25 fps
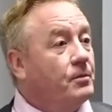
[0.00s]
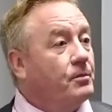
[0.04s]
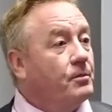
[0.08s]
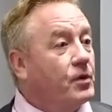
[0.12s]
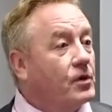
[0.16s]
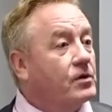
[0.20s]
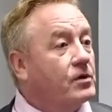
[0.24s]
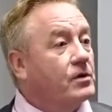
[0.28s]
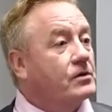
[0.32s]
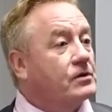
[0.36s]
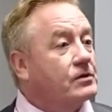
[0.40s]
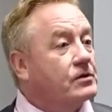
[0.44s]

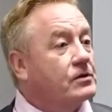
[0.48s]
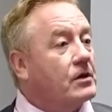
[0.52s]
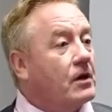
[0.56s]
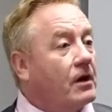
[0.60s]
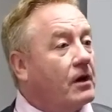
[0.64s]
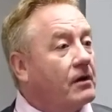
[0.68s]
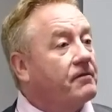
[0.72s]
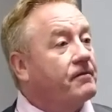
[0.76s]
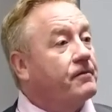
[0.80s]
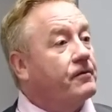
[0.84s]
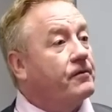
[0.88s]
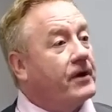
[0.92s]
books on
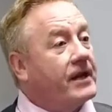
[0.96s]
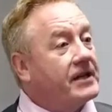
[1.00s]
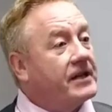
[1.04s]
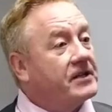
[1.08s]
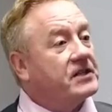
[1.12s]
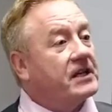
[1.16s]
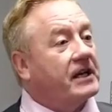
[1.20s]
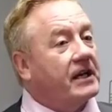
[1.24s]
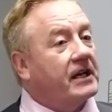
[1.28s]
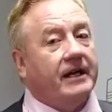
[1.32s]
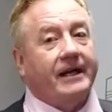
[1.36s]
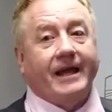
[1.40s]

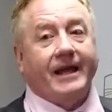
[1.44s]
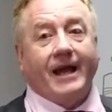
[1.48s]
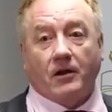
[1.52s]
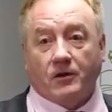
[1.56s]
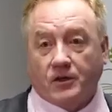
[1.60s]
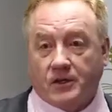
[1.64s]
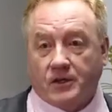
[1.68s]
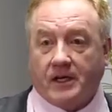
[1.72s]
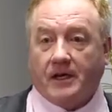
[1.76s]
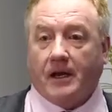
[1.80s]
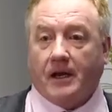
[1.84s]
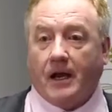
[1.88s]
forensic
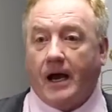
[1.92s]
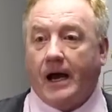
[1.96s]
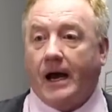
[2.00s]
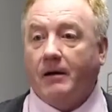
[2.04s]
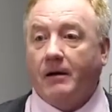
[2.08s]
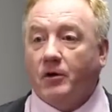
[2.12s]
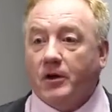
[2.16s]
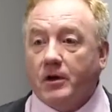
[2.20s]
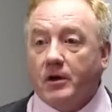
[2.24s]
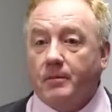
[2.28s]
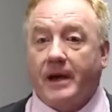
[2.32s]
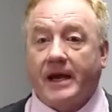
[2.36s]
accounting. I
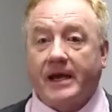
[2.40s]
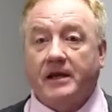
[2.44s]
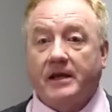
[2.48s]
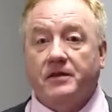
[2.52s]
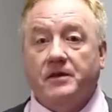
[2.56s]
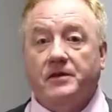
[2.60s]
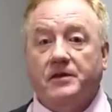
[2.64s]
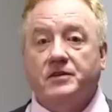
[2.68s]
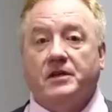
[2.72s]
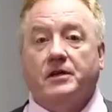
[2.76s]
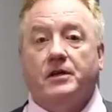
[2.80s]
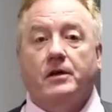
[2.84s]
want to make
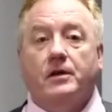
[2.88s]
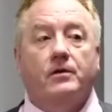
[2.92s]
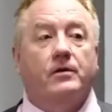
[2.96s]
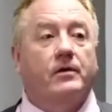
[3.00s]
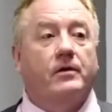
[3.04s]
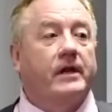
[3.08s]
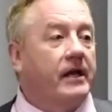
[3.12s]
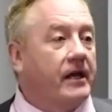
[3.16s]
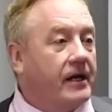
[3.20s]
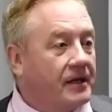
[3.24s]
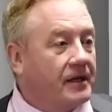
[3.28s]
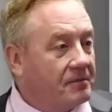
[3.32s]
this a
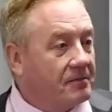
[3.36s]
career.